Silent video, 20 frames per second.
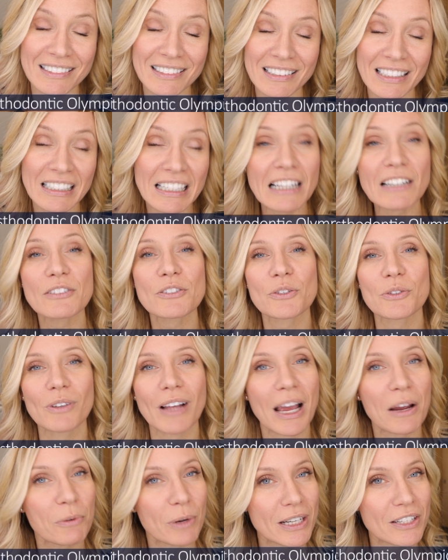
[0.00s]
the dental school
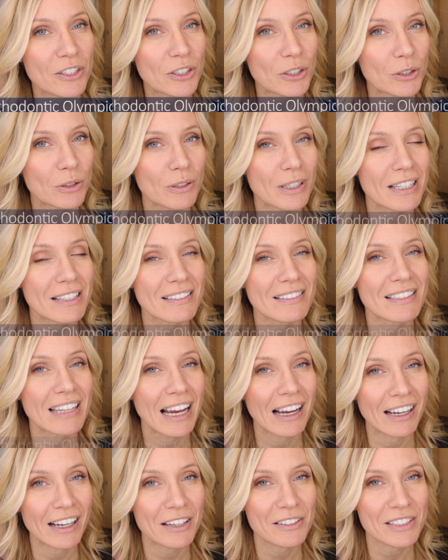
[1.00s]
I went to is
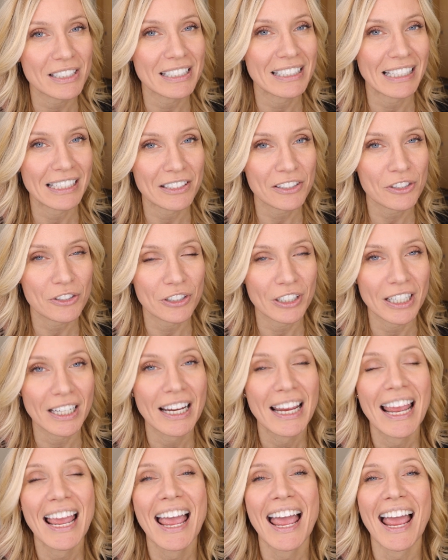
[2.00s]
Dalhousie Dentistry,
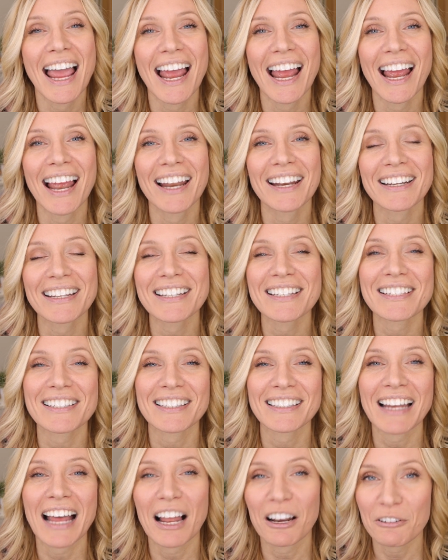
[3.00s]
and it is
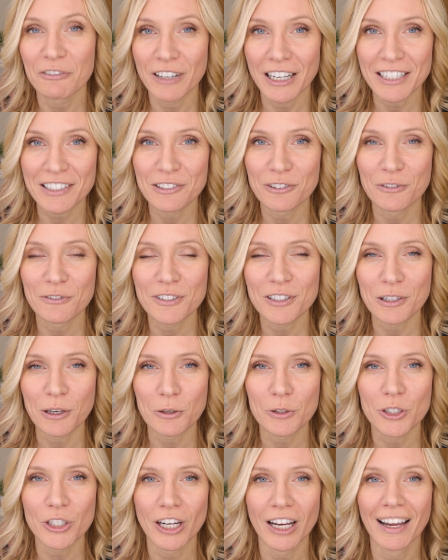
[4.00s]
in Halifax, Nova
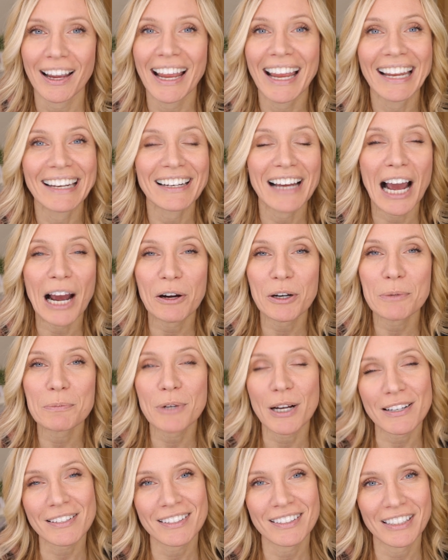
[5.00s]
Scotia. And our
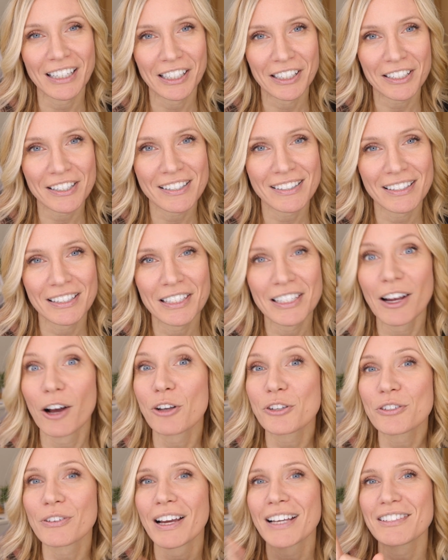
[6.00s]
prosthodontist, he
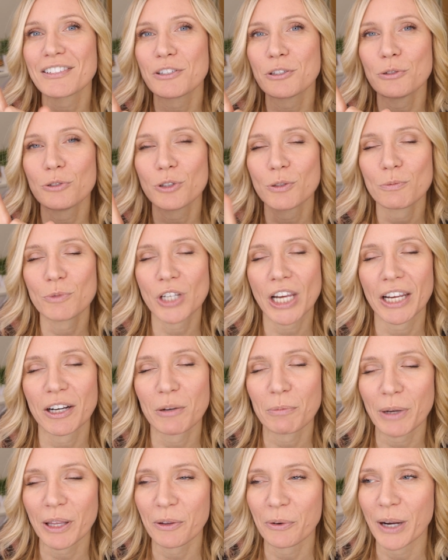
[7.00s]
also has a YouTube
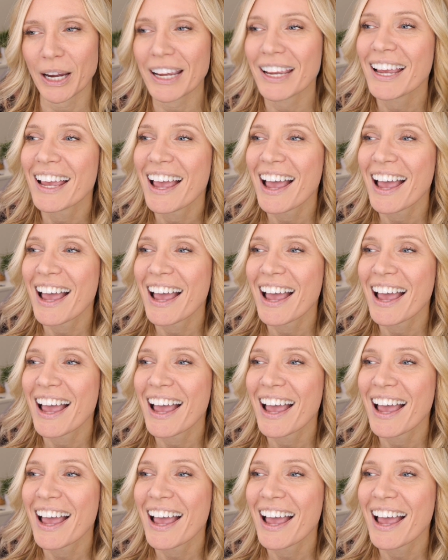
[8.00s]
channel, by the way,